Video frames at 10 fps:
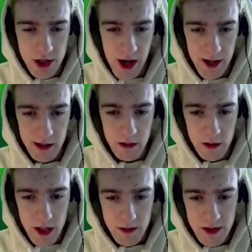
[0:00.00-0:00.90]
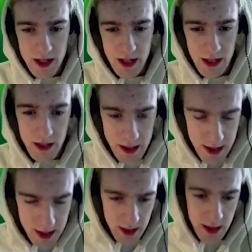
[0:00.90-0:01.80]
strike galore. It's
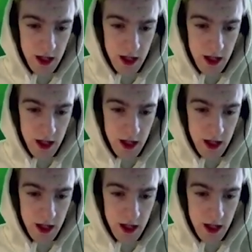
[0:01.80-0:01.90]
ridiculous.